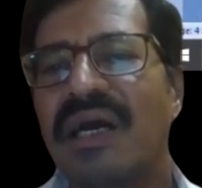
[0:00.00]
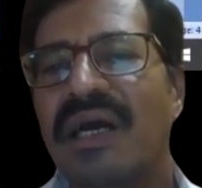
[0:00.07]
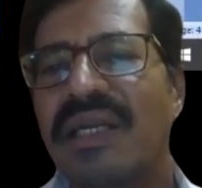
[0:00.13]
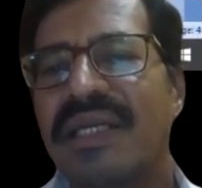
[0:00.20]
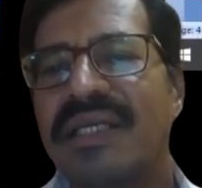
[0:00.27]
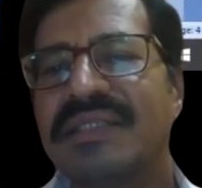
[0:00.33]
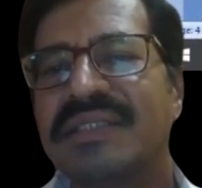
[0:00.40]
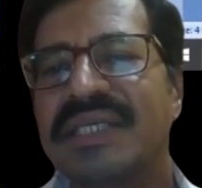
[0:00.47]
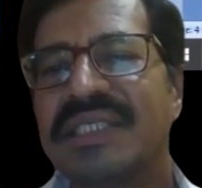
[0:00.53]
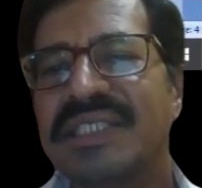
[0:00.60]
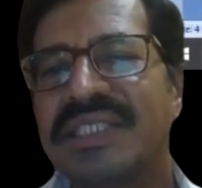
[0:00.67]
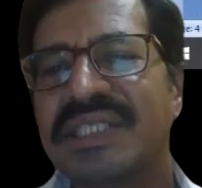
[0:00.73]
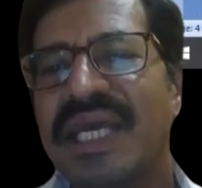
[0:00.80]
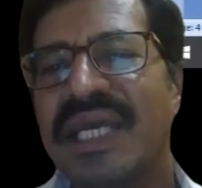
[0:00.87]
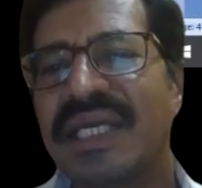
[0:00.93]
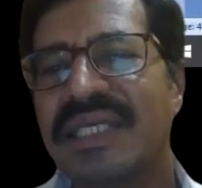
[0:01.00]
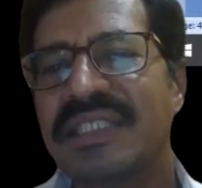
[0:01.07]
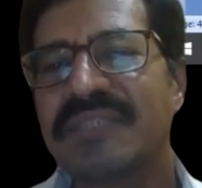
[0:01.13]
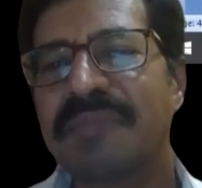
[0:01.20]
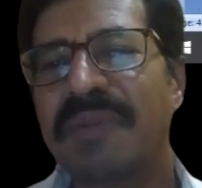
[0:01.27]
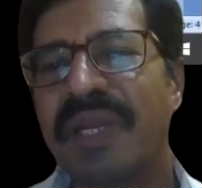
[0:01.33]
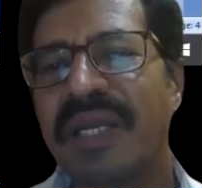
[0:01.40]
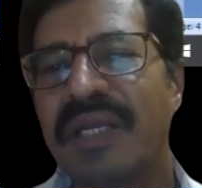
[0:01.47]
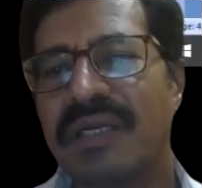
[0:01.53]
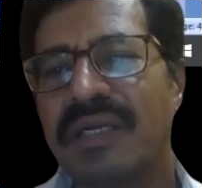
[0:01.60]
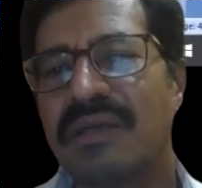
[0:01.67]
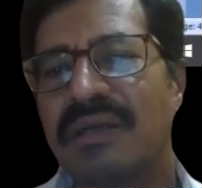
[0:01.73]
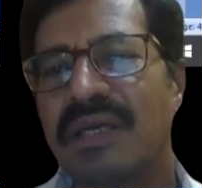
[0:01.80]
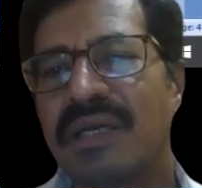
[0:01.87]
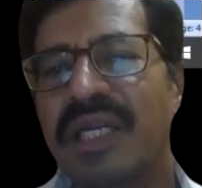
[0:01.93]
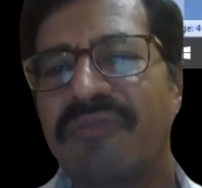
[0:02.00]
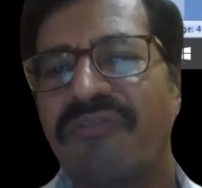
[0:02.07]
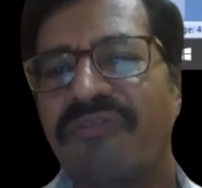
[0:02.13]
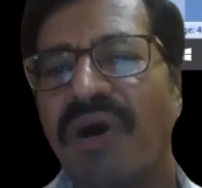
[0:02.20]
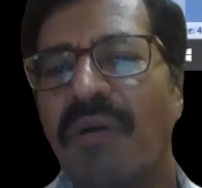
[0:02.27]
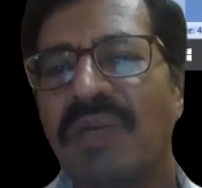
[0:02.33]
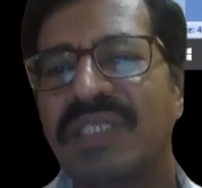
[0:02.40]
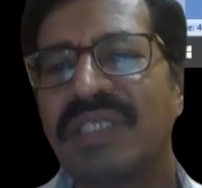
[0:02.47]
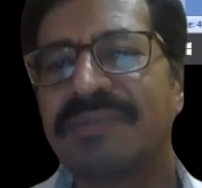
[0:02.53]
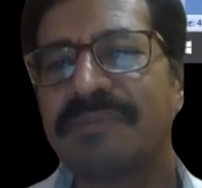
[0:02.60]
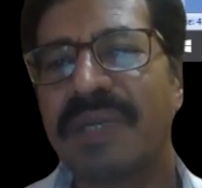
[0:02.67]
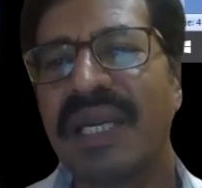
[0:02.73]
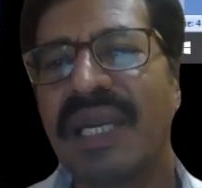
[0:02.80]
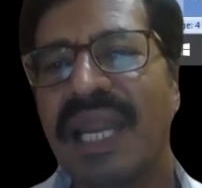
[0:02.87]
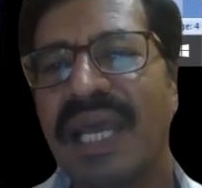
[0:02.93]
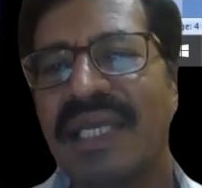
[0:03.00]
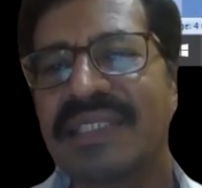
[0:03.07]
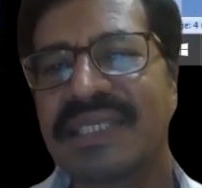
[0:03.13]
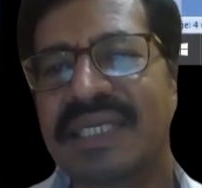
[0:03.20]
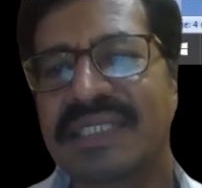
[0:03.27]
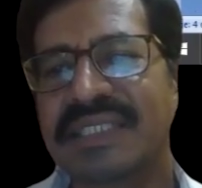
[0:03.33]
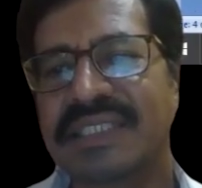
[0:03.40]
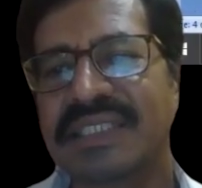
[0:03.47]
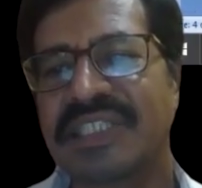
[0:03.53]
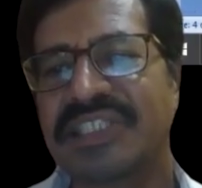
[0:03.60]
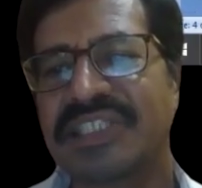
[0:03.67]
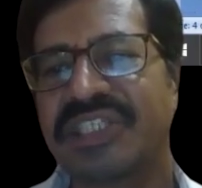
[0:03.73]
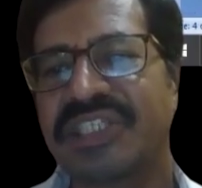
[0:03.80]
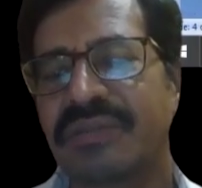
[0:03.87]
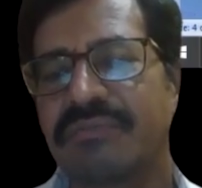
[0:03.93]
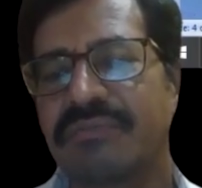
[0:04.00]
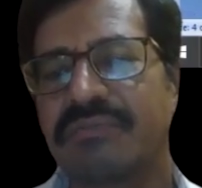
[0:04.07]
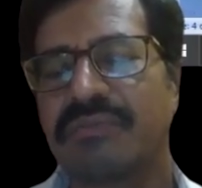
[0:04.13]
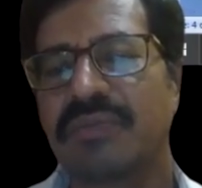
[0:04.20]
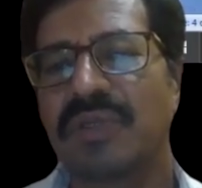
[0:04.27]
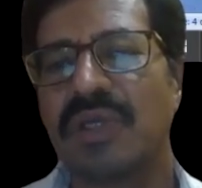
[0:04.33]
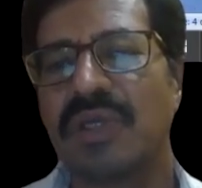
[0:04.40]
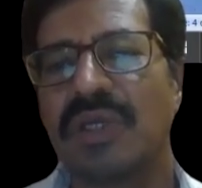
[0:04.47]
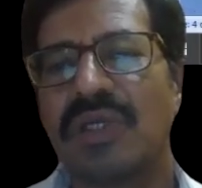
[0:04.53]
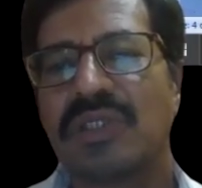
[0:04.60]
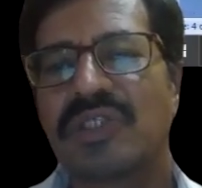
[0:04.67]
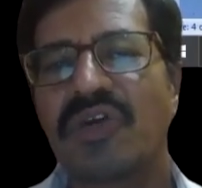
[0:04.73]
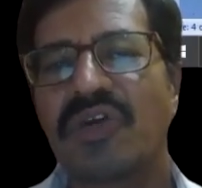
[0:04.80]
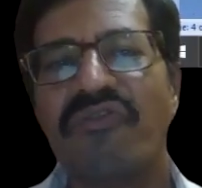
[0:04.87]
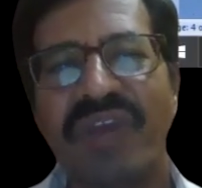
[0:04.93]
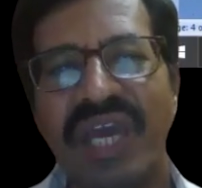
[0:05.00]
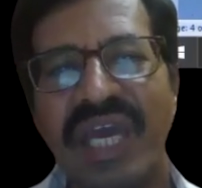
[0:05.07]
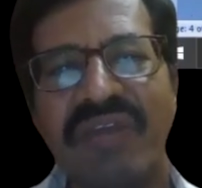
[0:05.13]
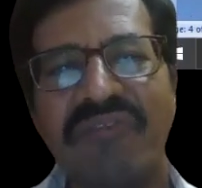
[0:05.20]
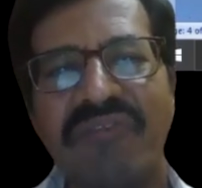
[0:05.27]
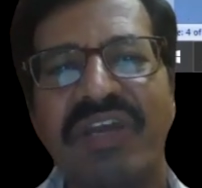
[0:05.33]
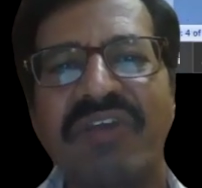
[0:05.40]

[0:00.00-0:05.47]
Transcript: it is just like spring, it formed a spring-like structure. So where